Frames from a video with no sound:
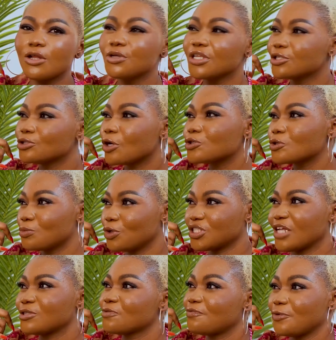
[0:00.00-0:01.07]
no, they draw too much
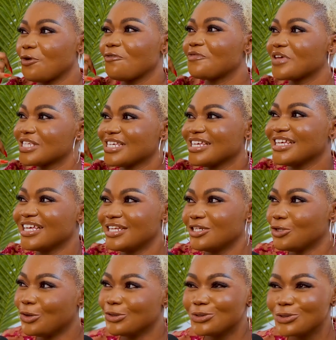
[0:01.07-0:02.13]
tattoo for your face again. You
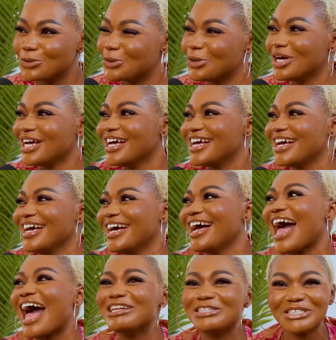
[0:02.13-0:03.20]
don't do."
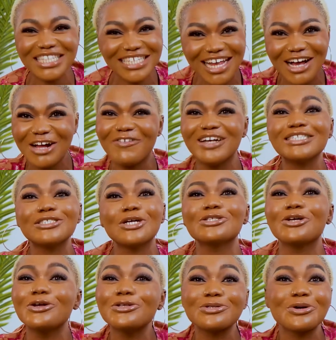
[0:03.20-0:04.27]
How do you think that conversation is
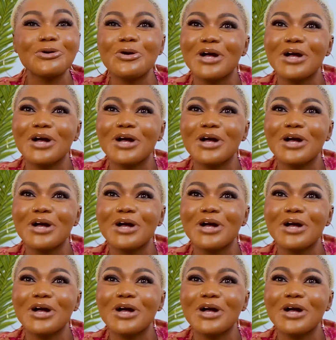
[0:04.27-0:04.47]
going to go,